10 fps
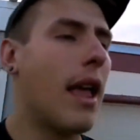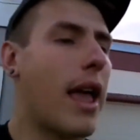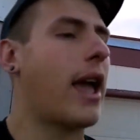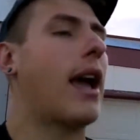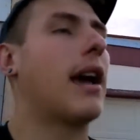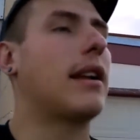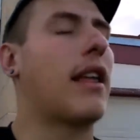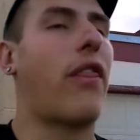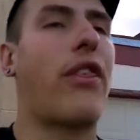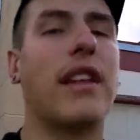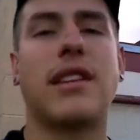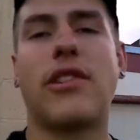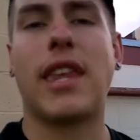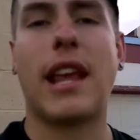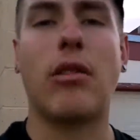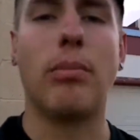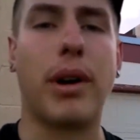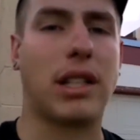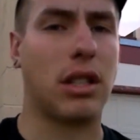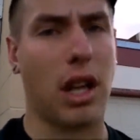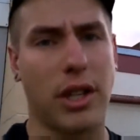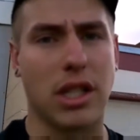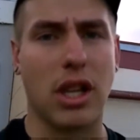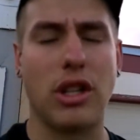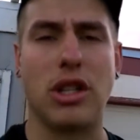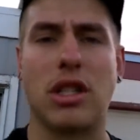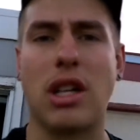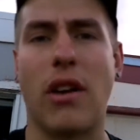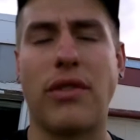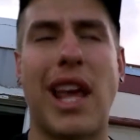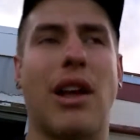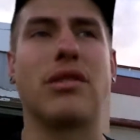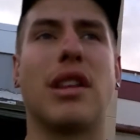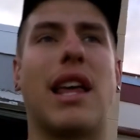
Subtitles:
and it thins everything out and breaks a lot of the sludge and stuff down so